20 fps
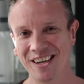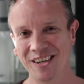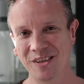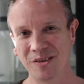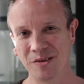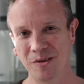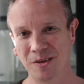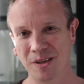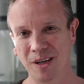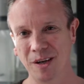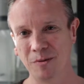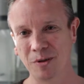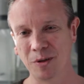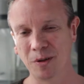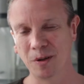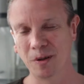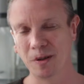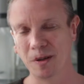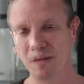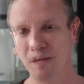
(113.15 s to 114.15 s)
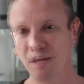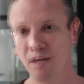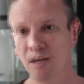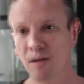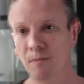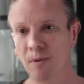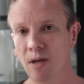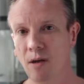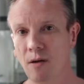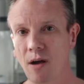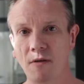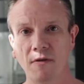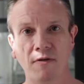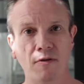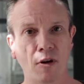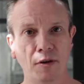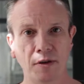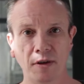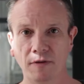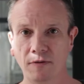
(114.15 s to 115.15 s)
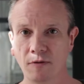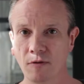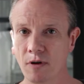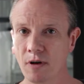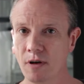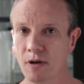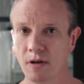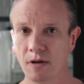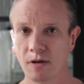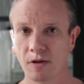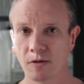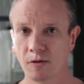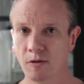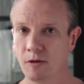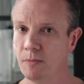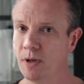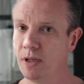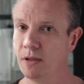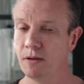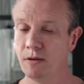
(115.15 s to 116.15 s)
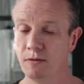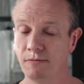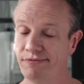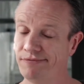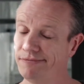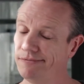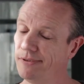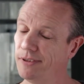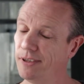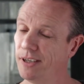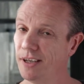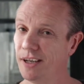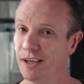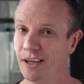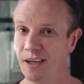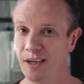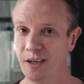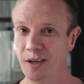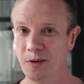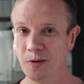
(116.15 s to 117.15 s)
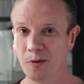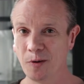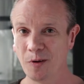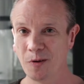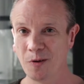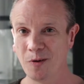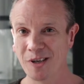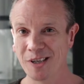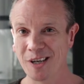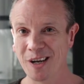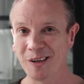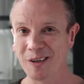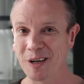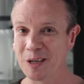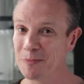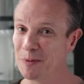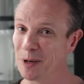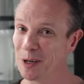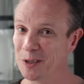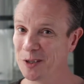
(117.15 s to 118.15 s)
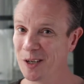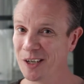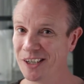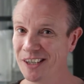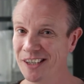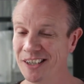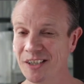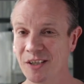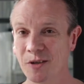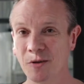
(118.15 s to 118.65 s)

So that was good. I mean, I'm 44, so I mean, you know, not exactly a spring chicken.